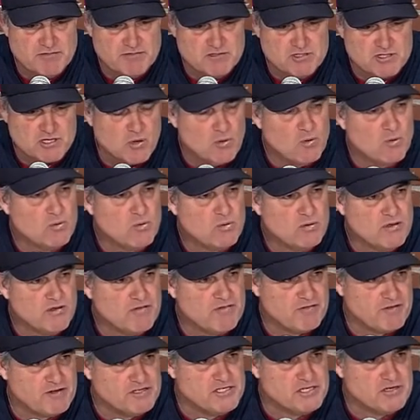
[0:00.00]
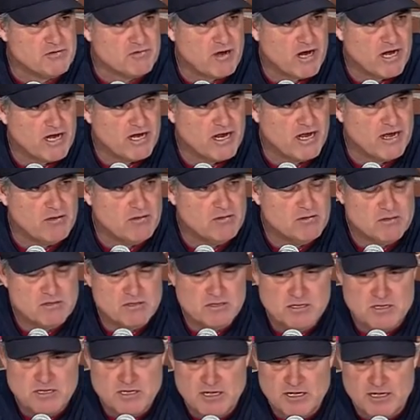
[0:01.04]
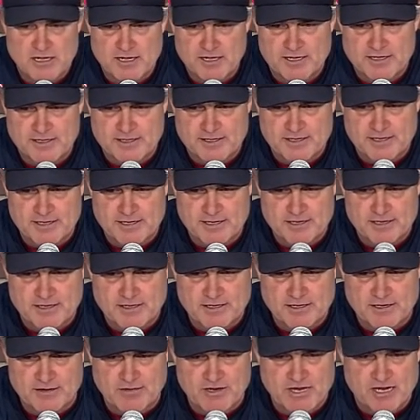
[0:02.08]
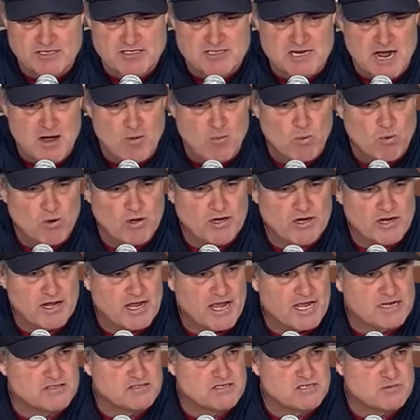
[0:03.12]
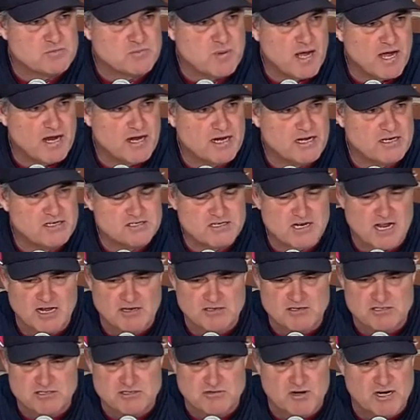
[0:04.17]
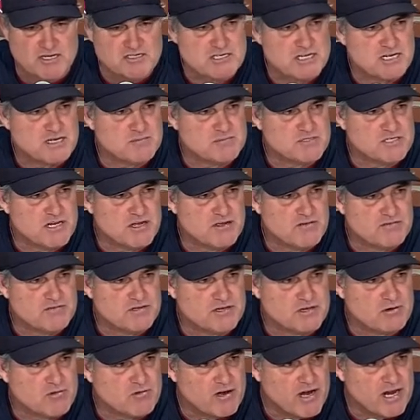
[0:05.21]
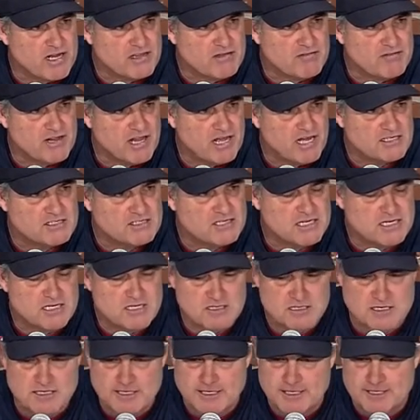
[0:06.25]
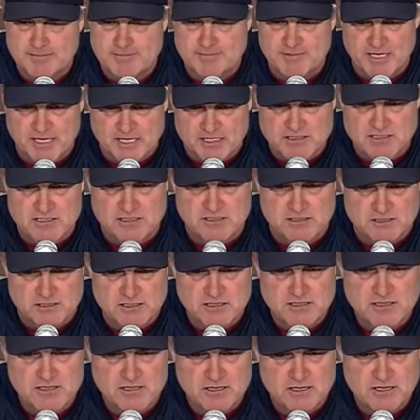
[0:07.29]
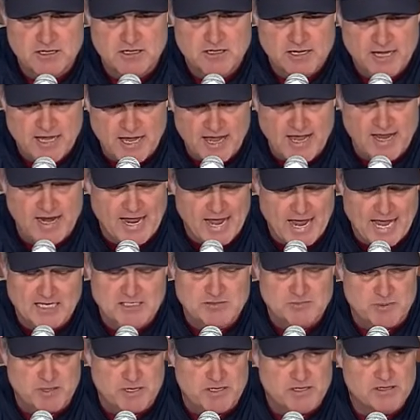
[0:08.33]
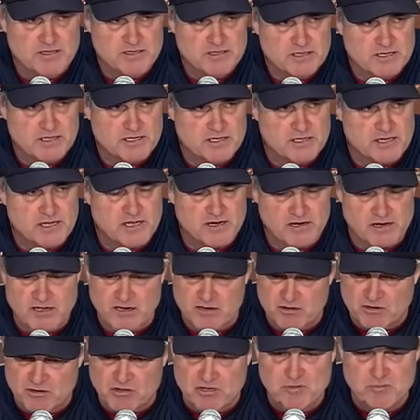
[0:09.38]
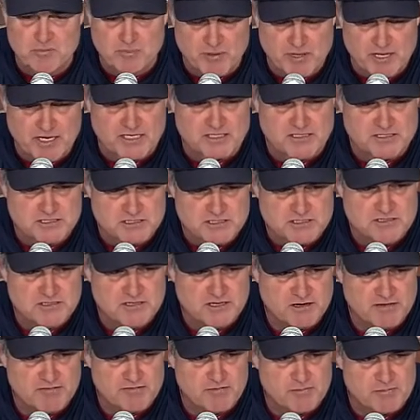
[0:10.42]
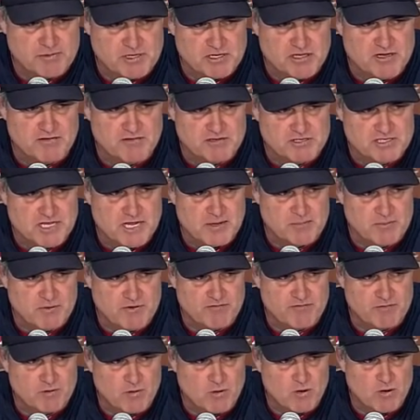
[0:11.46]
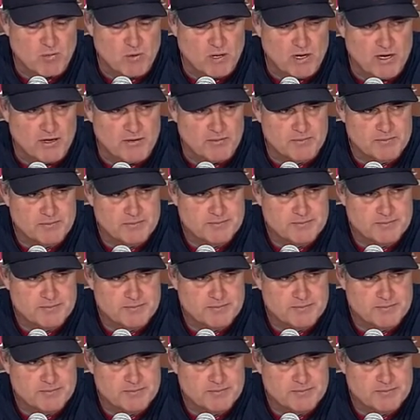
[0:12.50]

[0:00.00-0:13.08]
so efficient right now, uh, you know, he's not working against his body. He's not stressing himself to create the velocity. Um, he's in and has been in a, in a good place uh, from a delivery standpoint for quite a while.